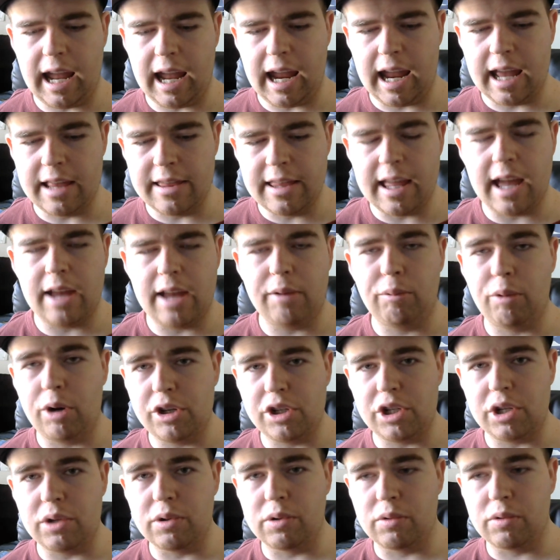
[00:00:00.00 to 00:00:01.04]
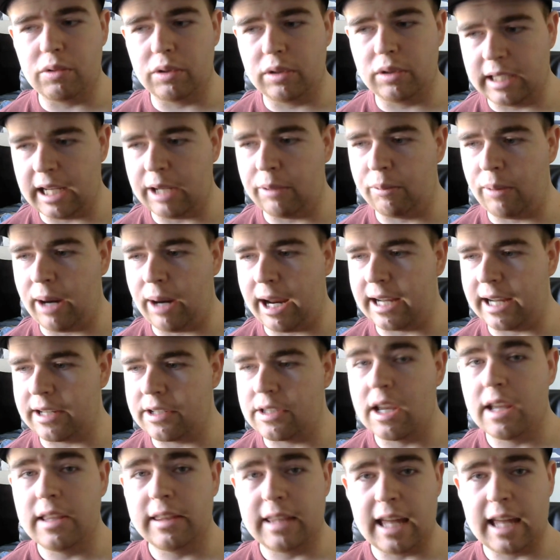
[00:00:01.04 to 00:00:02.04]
And then when you get ranked,